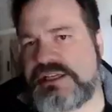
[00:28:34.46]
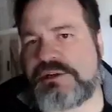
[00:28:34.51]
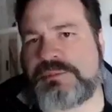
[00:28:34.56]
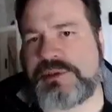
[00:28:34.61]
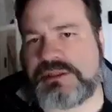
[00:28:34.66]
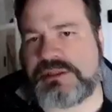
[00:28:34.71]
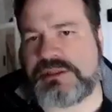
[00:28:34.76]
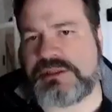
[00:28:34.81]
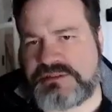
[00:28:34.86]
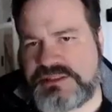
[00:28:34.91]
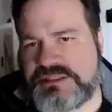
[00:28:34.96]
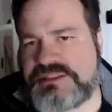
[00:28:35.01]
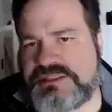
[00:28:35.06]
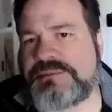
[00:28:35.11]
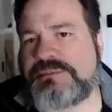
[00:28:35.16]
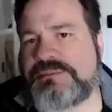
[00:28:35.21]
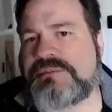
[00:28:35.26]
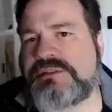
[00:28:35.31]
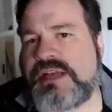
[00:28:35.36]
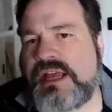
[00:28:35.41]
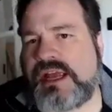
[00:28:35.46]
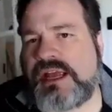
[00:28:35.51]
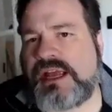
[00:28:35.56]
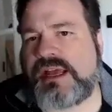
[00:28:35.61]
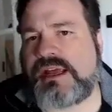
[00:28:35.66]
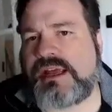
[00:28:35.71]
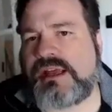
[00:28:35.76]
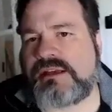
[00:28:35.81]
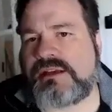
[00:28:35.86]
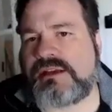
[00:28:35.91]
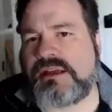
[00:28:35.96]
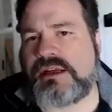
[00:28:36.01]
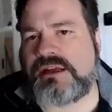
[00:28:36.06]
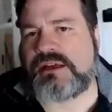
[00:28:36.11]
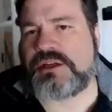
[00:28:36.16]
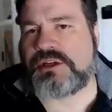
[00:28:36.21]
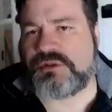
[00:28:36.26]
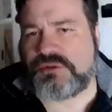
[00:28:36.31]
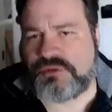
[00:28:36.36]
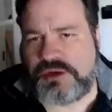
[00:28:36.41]
you built systems and
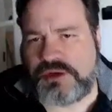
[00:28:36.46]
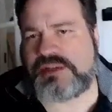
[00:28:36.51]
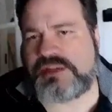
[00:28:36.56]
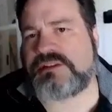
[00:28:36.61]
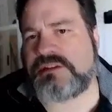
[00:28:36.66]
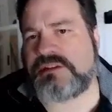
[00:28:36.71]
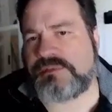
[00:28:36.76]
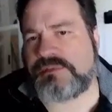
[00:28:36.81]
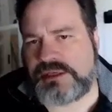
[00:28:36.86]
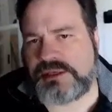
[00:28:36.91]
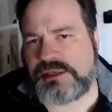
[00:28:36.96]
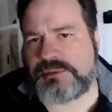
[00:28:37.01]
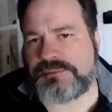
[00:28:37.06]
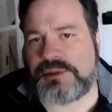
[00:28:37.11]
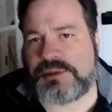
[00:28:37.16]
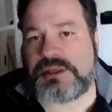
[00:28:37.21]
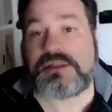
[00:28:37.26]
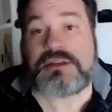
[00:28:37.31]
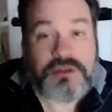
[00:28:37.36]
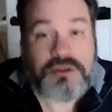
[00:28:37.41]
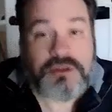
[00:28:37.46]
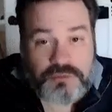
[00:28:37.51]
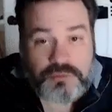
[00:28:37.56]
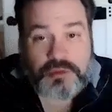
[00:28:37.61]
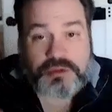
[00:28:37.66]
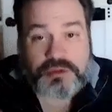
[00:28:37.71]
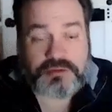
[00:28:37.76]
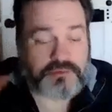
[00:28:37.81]
you trained somebody, but you weren't